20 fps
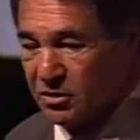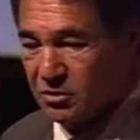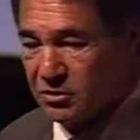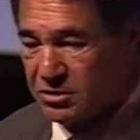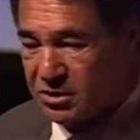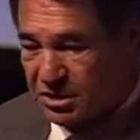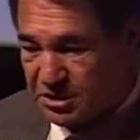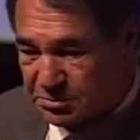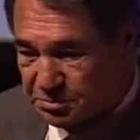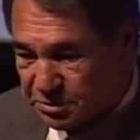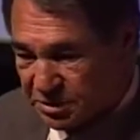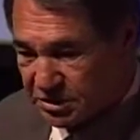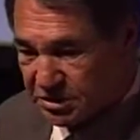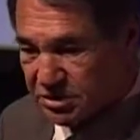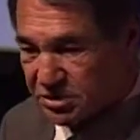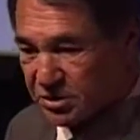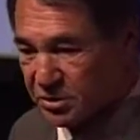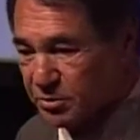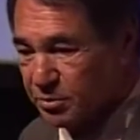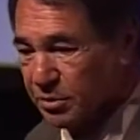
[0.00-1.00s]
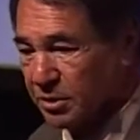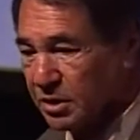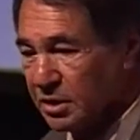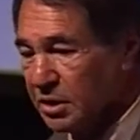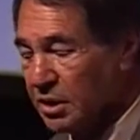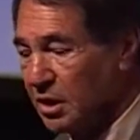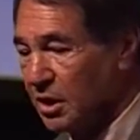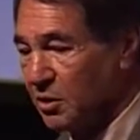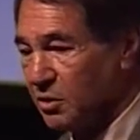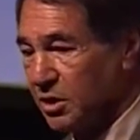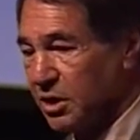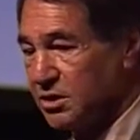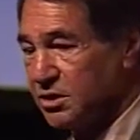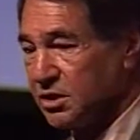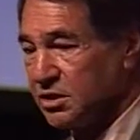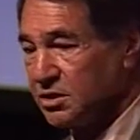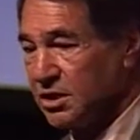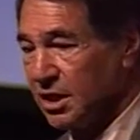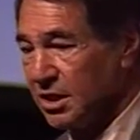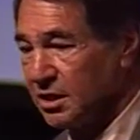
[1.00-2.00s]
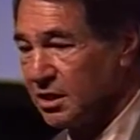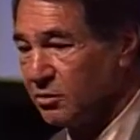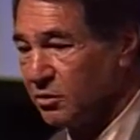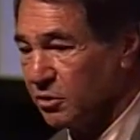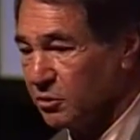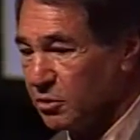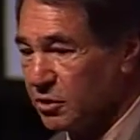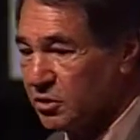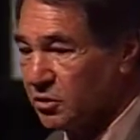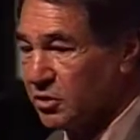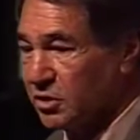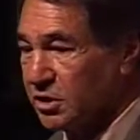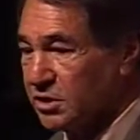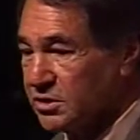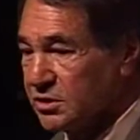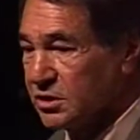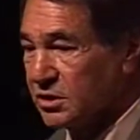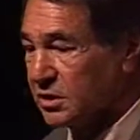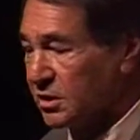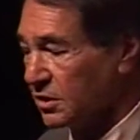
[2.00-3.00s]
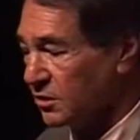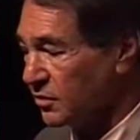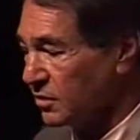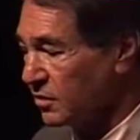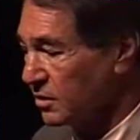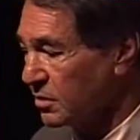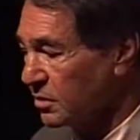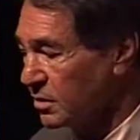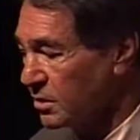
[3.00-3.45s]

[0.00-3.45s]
You'd say he's pretty stupid. That's exactly what we're doing in cities.